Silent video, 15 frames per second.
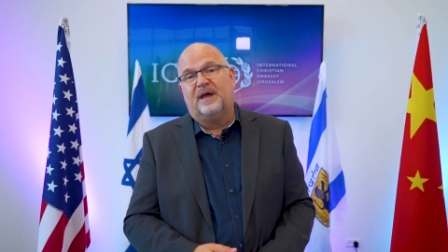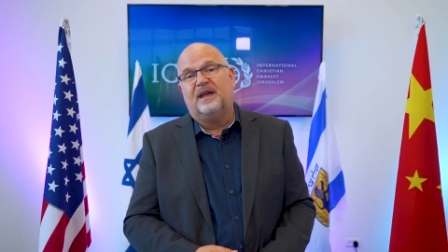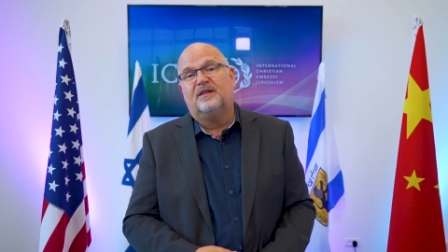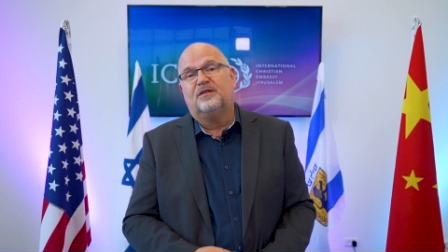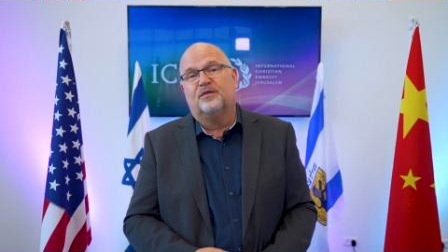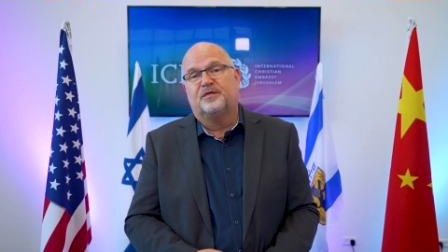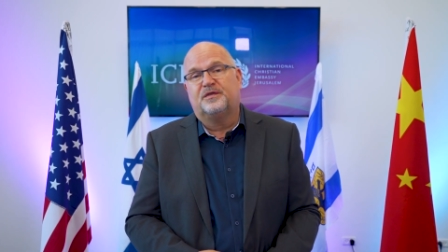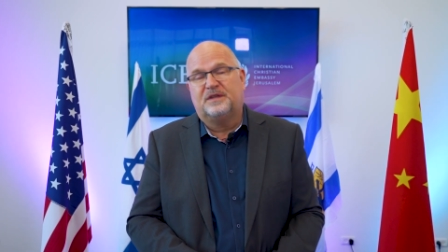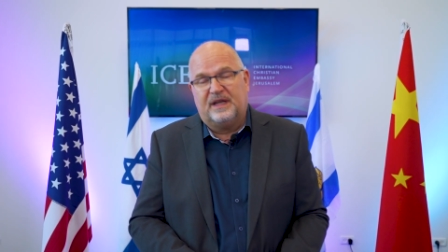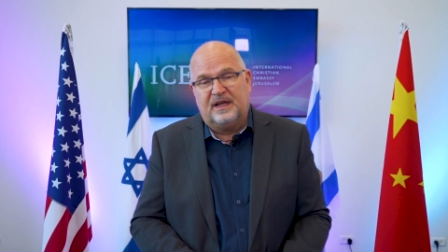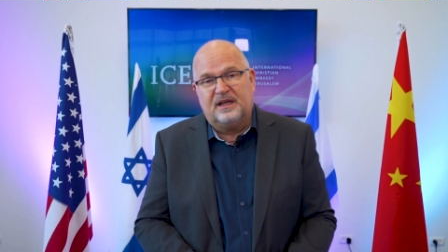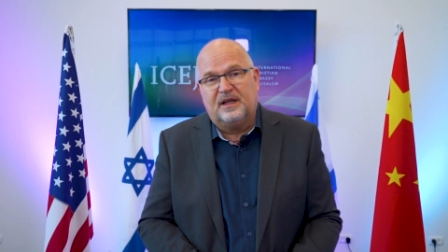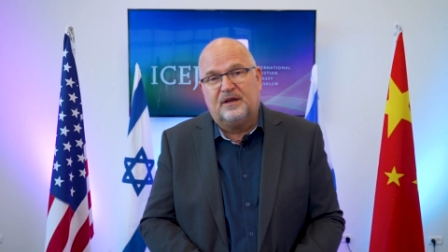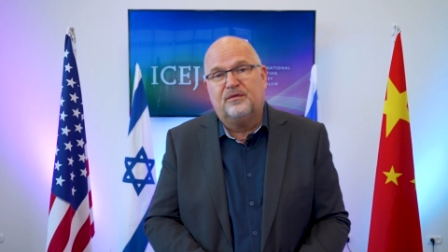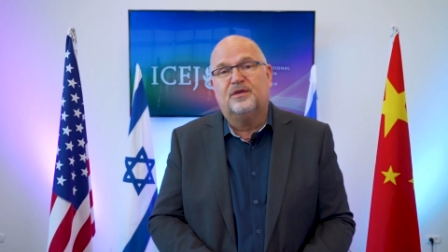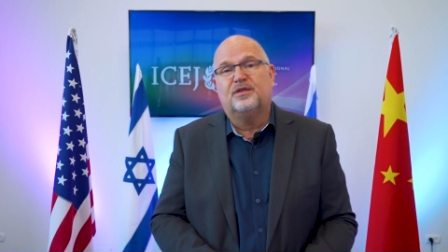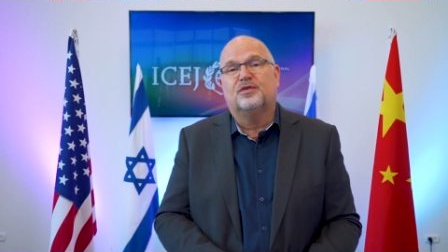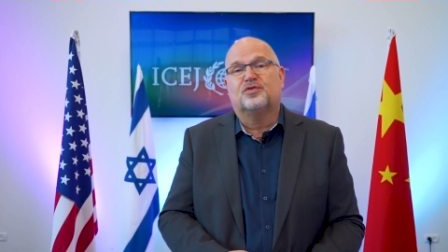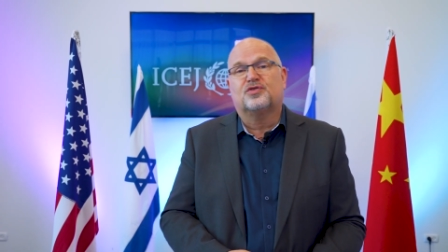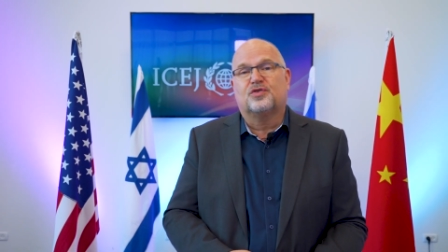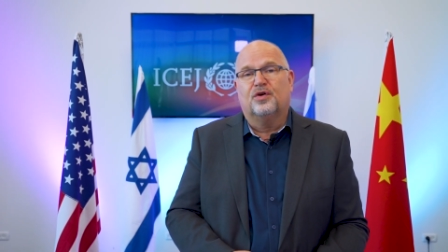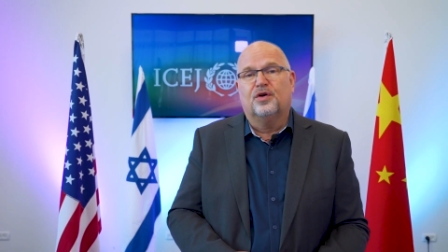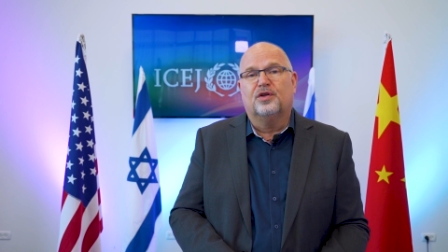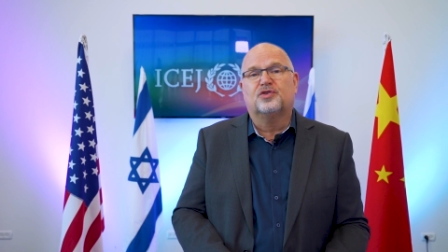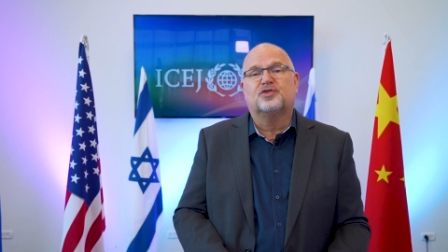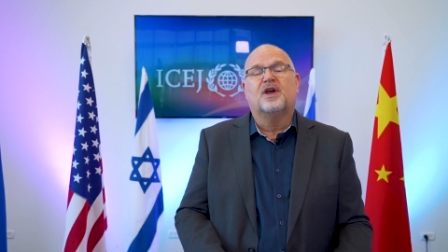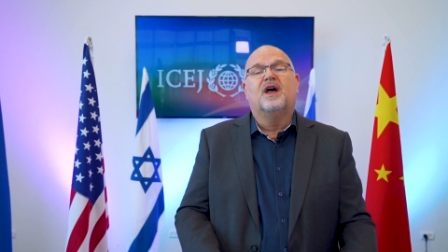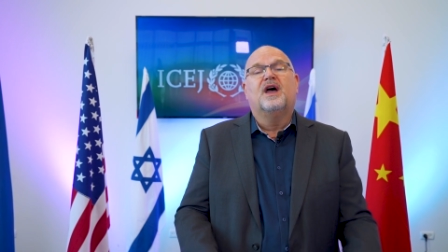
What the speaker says: ways of dealing with the church,